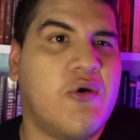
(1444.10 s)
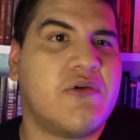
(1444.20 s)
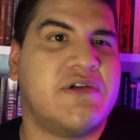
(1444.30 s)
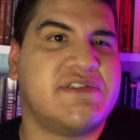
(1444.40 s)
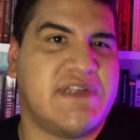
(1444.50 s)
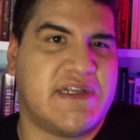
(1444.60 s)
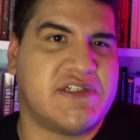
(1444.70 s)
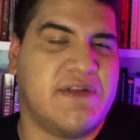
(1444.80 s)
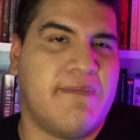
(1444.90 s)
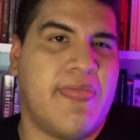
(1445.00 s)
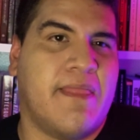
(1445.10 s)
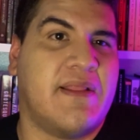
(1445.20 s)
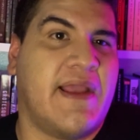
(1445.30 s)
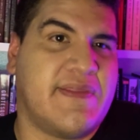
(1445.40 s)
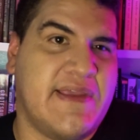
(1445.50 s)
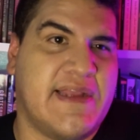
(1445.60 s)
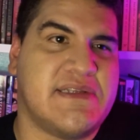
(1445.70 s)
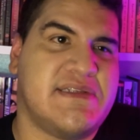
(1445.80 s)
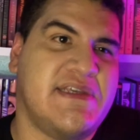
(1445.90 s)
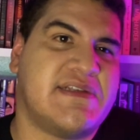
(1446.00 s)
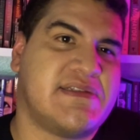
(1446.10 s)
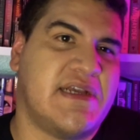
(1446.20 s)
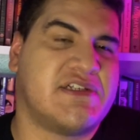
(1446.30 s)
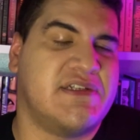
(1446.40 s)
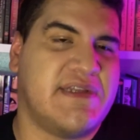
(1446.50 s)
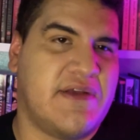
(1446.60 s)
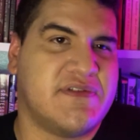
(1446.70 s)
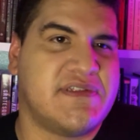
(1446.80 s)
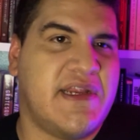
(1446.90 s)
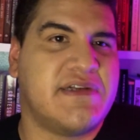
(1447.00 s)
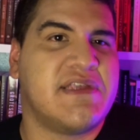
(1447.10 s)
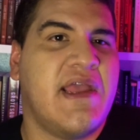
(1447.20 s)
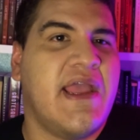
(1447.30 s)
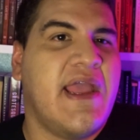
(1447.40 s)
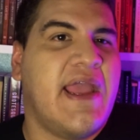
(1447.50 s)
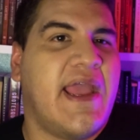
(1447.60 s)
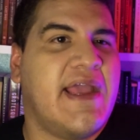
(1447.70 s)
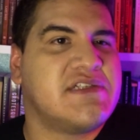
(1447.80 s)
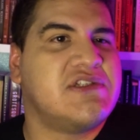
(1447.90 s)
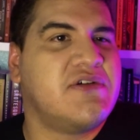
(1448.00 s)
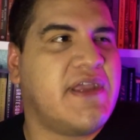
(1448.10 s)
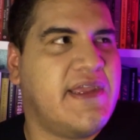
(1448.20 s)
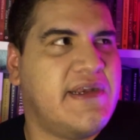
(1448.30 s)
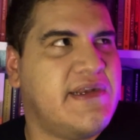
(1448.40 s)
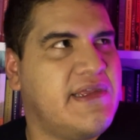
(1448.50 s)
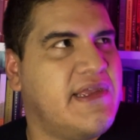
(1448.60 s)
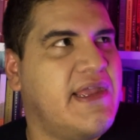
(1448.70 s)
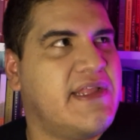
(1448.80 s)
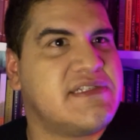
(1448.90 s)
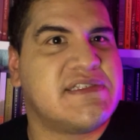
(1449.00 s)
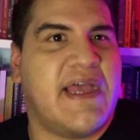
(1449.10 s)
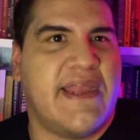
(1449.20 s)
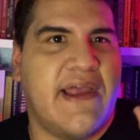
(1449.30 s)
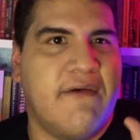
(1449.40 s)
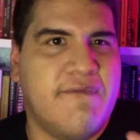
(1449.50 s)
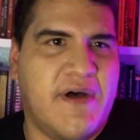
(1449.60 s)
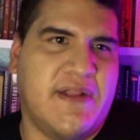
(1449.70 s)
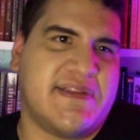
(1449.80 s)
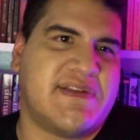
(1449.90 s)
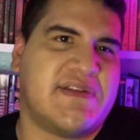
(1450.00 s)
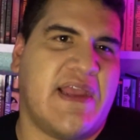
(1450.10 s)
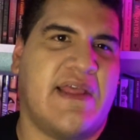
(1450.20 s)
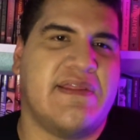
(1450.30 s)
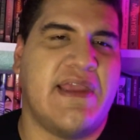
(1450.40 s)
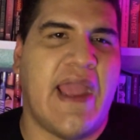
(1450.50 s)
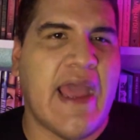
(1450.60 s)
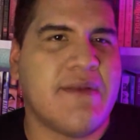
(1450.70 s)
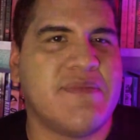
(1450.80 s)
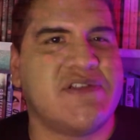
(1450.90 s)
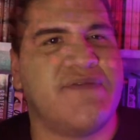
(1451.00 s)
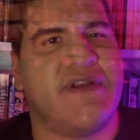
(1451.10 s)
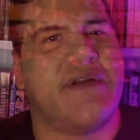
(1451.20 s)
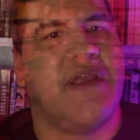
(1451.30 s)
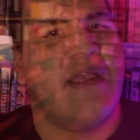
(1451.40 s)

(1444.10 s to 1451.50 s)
horror section, like the antique section downstairs, is located inside a vault. And the atmosphere